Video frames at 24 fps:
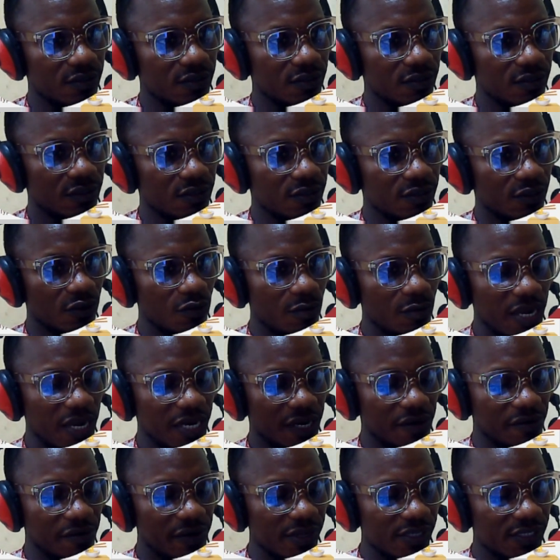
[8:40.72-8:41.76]
So my
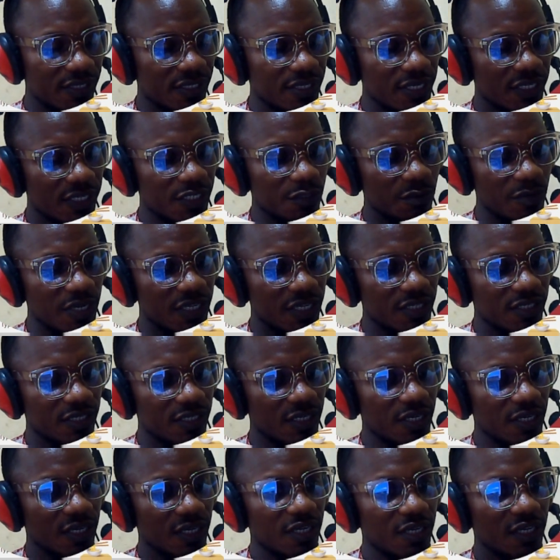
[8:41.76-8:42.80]
create statement,
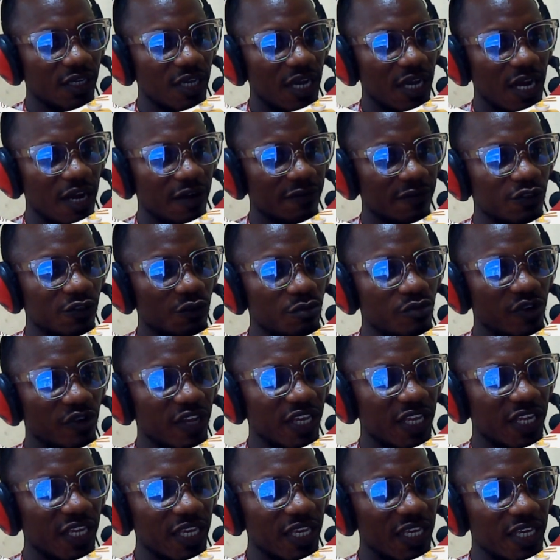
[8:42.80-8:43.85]
I have to bring
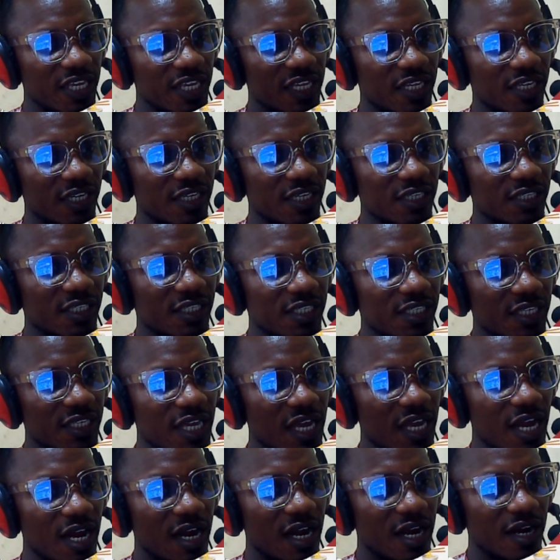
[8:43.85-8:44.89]
E. Is
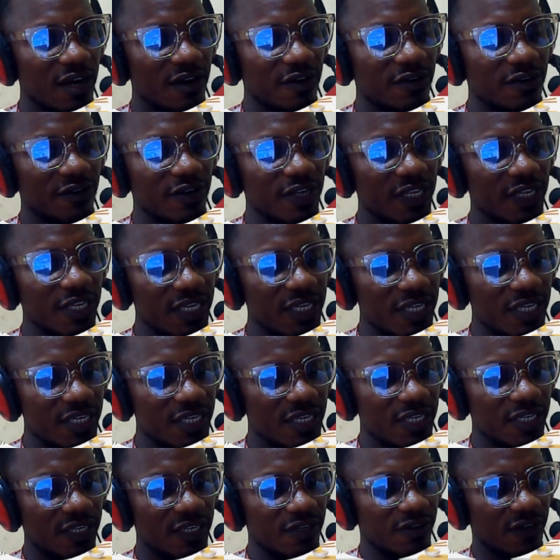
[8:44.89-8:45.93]

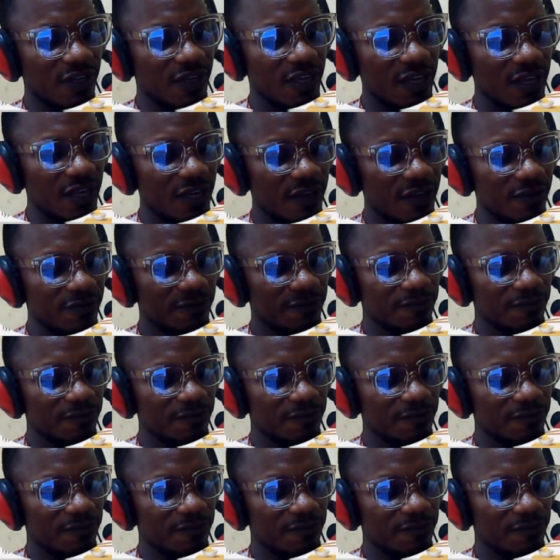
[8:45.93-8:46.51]
C-R-E, okay?